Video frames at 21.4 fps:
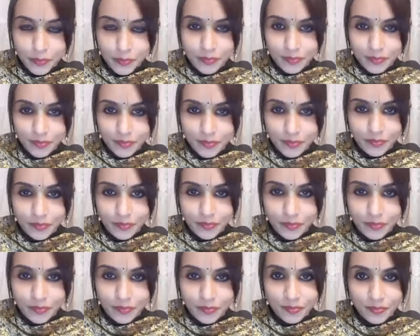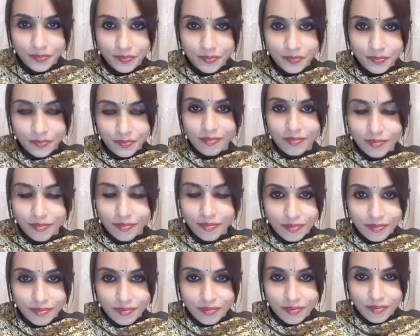
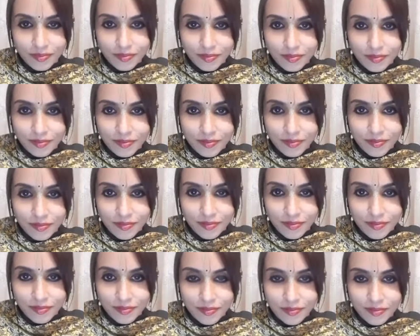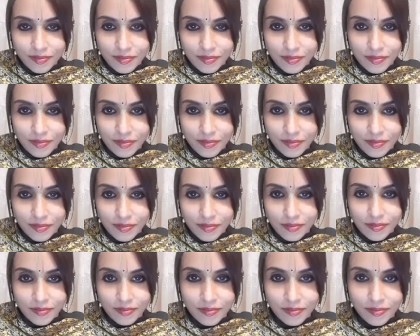
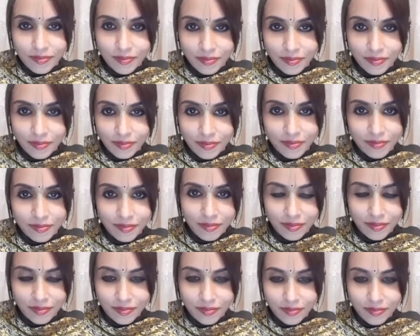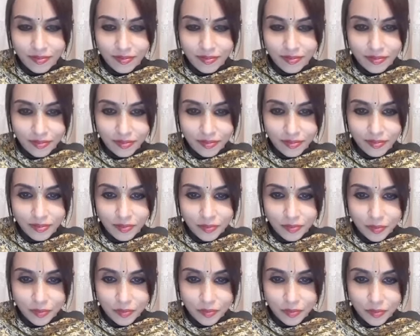
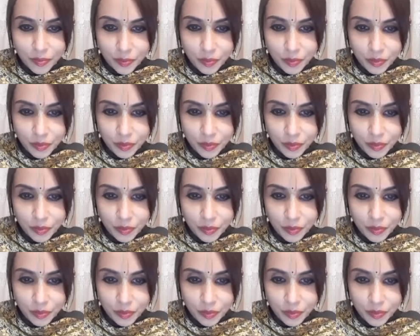Nothing is said.